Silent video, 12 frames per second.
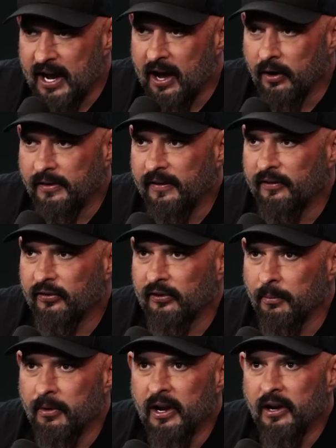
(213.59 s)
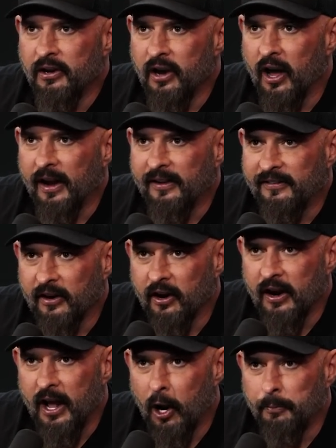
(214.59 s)
you out, it gives you some nuggets that are
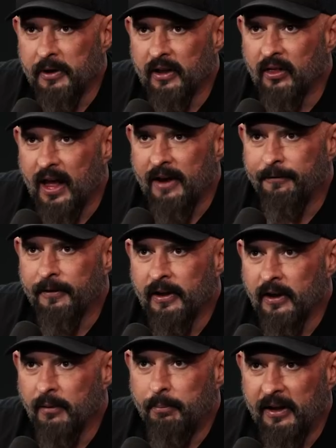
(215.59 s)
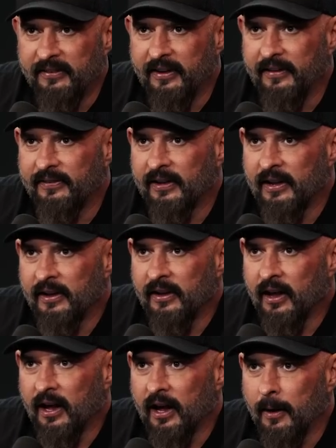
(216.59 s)
going to help you in life and business,
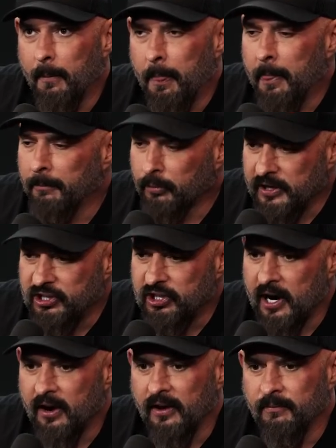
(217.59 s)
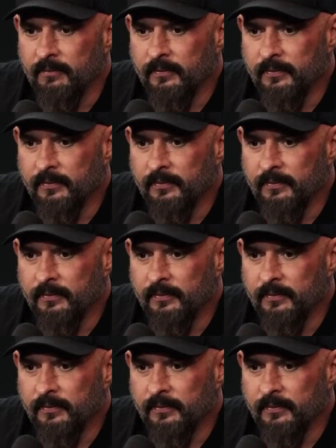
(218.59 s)
um, please share it.